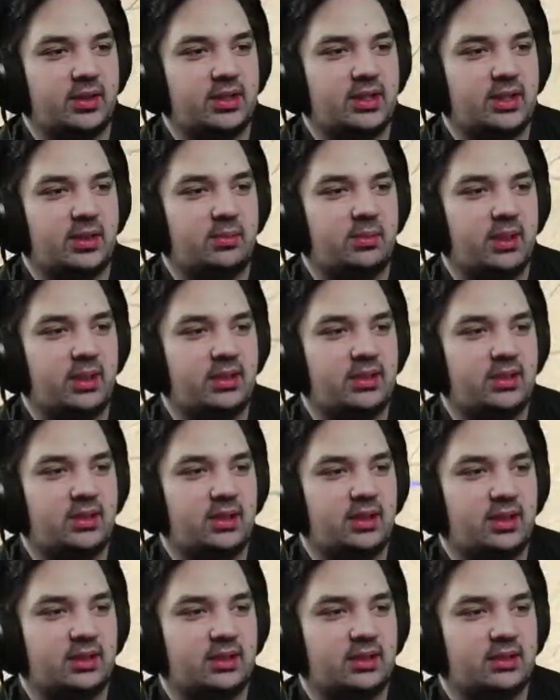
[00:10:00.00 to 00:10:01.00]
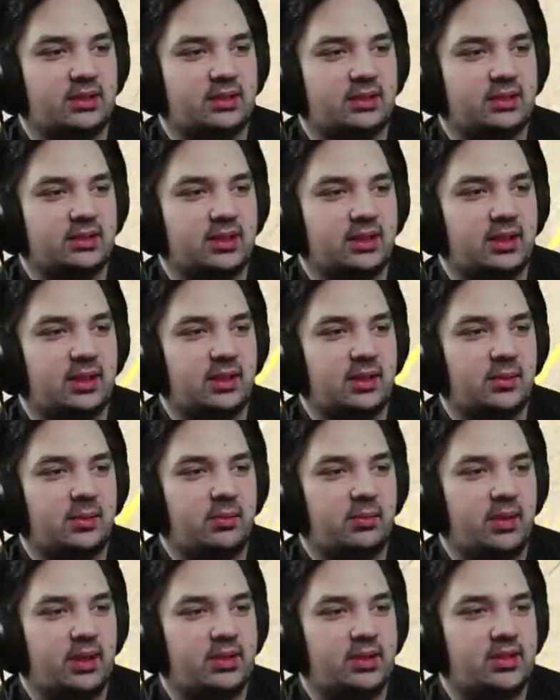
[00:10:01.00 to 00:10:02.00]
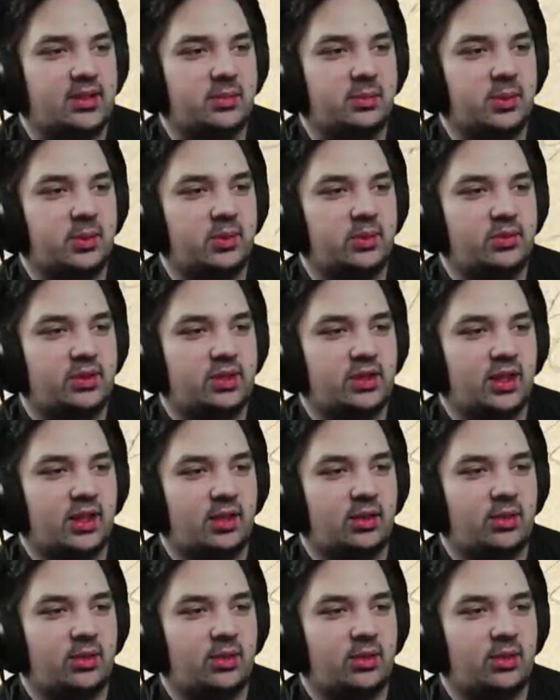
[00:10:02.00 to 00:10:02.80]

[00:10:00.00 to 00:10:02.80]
Champagne took it. Made some moves, got